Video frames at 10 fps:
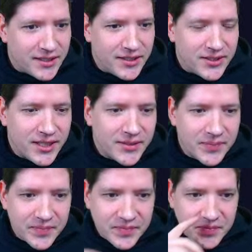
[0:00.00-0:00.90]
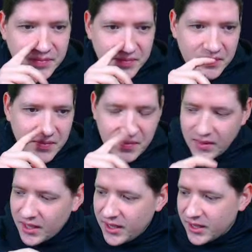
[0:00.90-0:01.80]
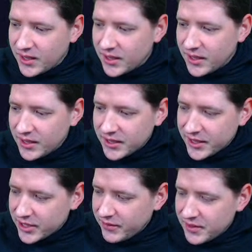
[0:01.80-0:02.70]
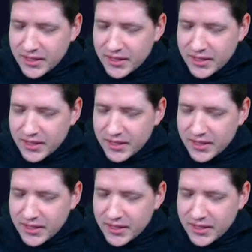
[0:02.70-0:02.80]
today. In case you haven't seen the